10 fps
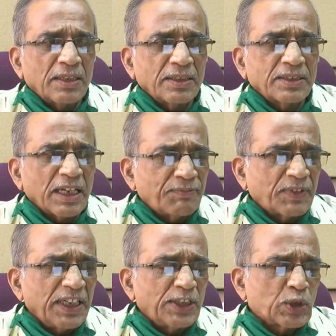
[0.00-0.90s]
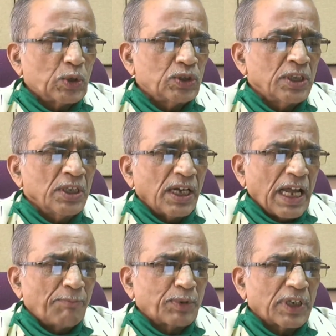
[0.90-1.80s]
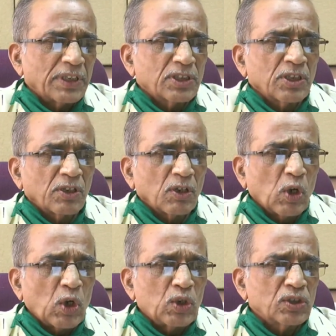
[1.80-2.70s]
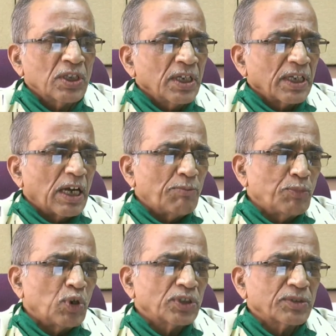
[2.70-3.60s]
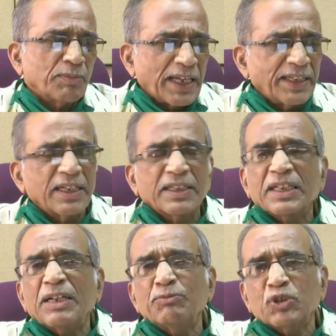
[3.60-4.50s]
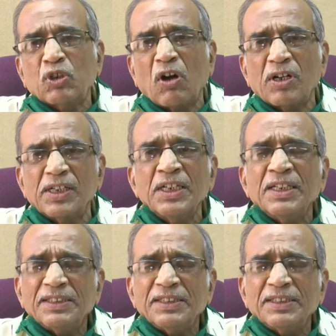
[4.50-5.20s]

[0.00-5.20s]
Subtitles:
safety shoes, aprons, gloves, gumboots, barrier creams, goggles.